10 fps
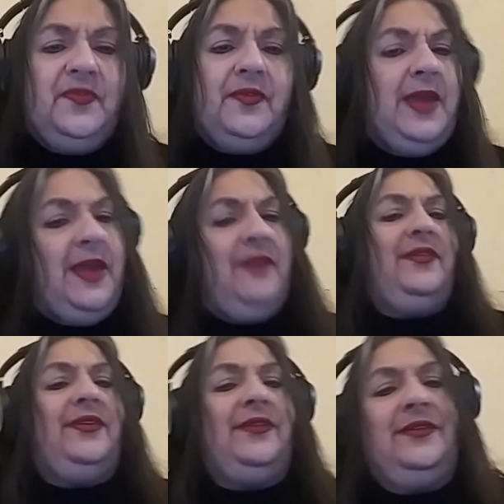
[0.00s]
from
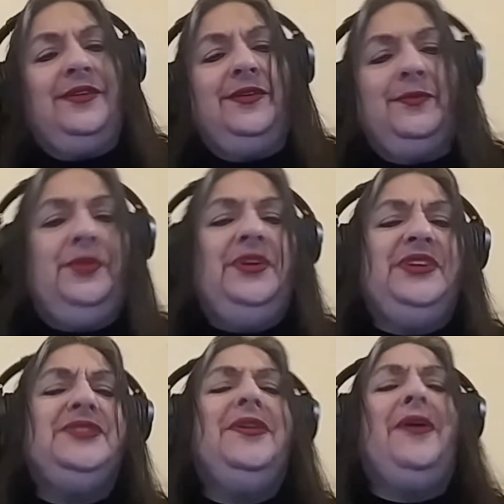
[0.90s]
heaven,
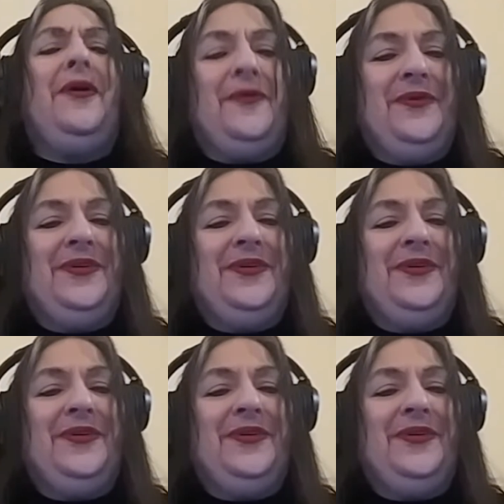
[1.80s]
please know